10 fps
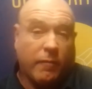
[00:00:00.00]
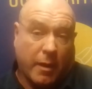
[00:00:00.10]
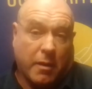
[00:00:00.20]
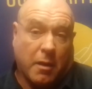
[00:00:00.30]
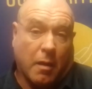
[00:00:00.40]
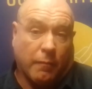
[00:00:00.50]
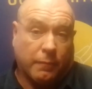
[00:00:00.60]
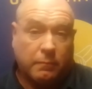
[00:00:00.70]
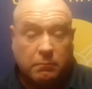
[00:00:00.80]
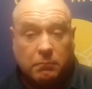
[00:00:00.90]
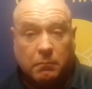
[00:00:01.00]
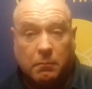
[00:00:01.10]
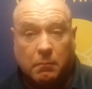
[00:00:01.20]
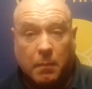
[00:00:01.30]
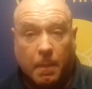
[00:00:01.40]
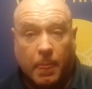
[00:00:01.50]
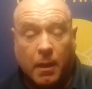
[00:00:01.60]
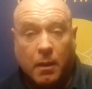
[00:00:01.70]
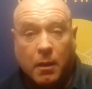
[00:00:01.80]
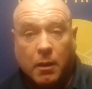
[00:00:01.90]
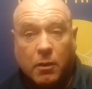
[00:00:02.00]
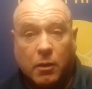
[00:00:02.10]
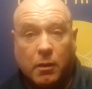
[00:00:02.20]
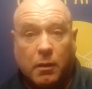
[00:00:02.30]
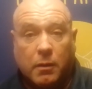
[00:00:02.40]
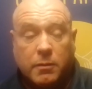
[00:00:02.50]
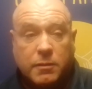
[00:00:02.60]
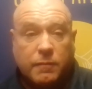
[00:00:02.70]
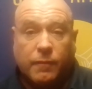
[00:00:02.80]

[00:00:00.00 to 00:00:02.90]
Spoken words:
have had enough, because